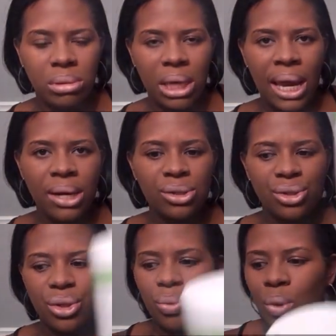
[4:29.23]

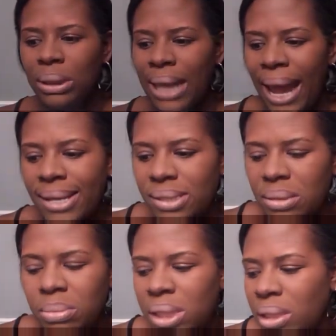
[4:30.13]
canister will
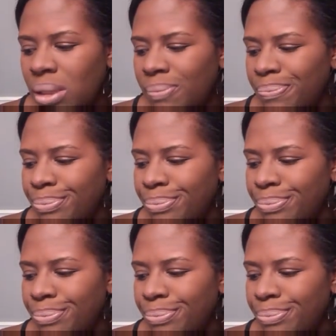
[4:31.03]
last me